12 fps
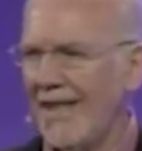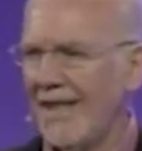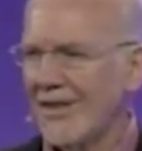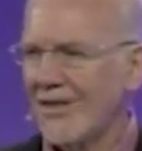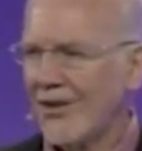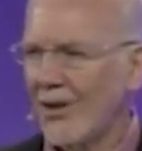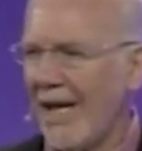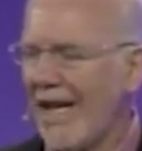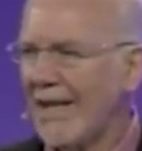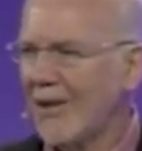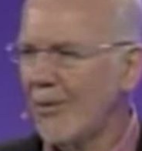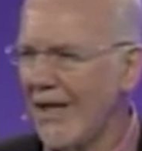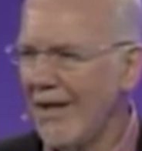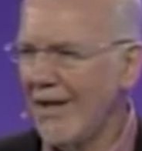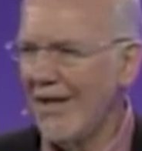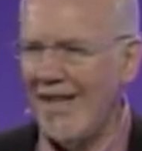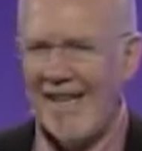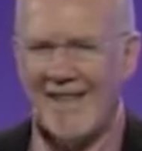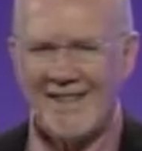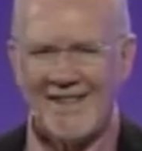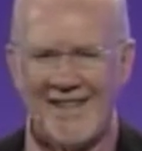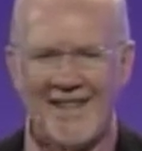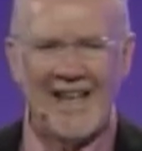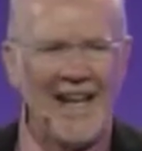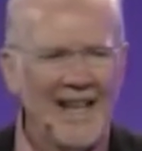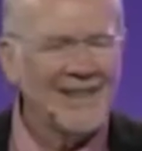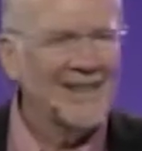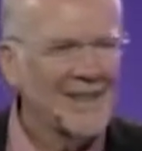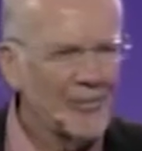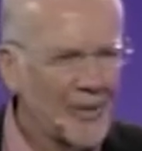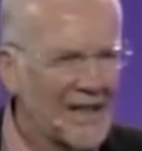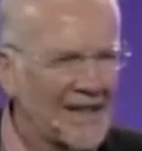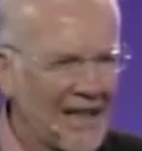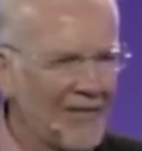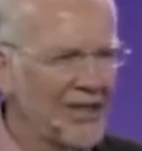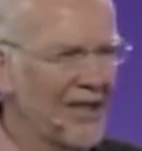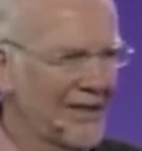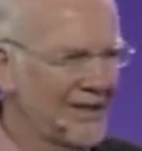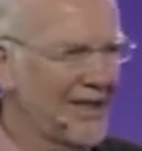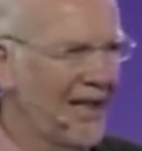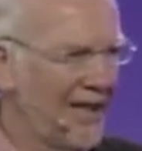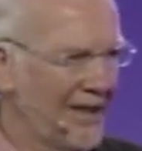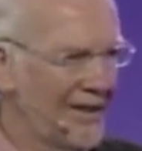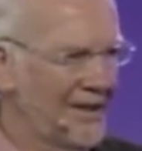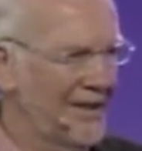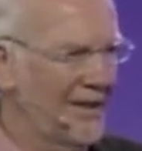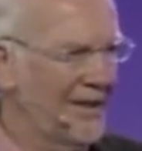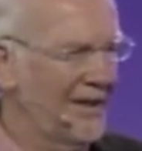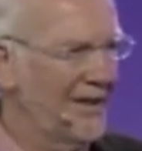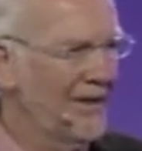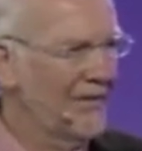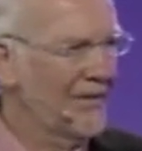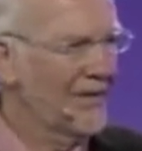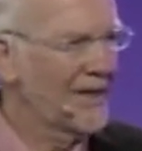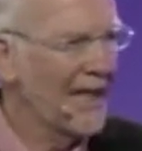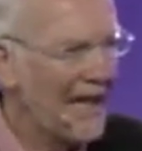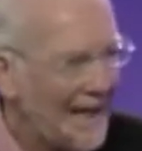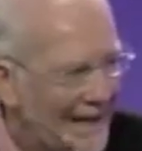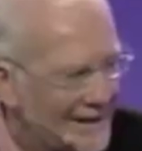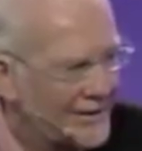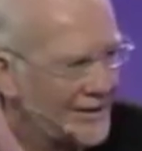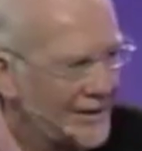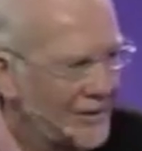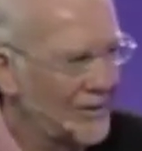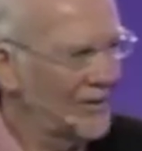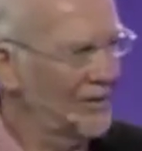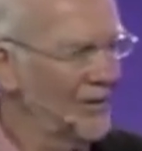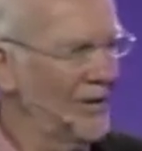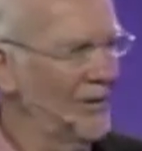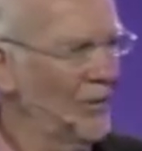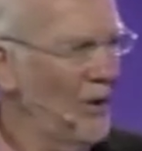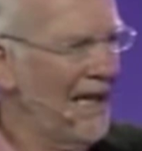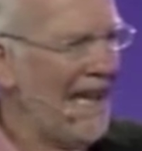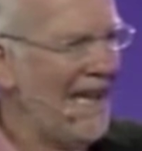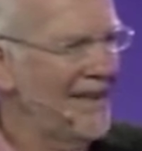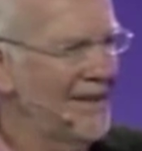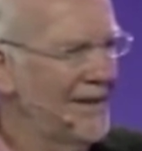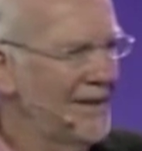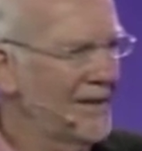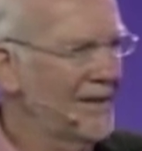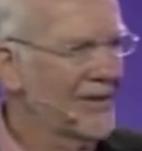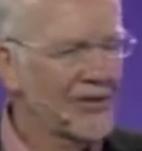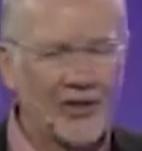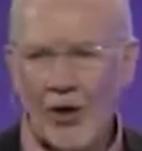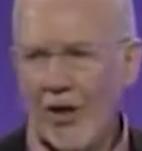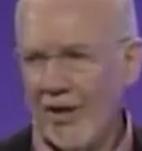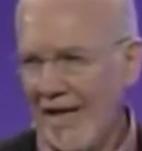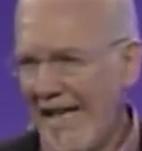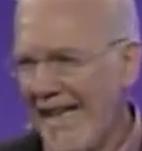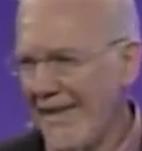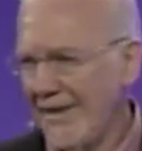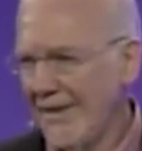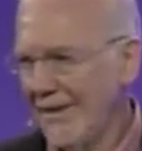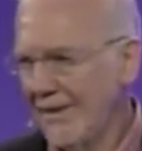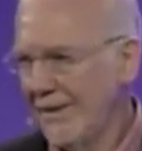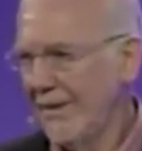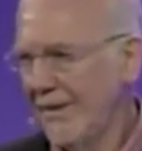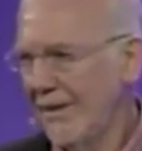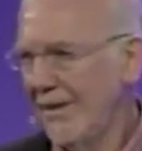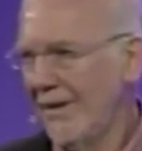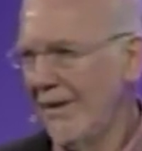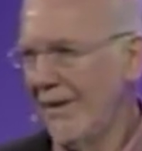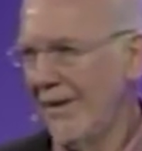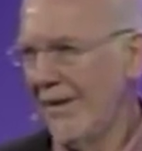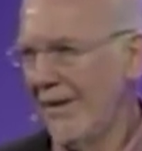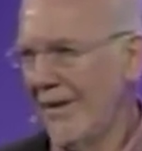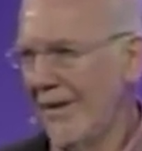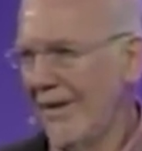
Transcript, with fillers: So anyway, it's the land has been given unto us. The land. What land? Scotland. Yes.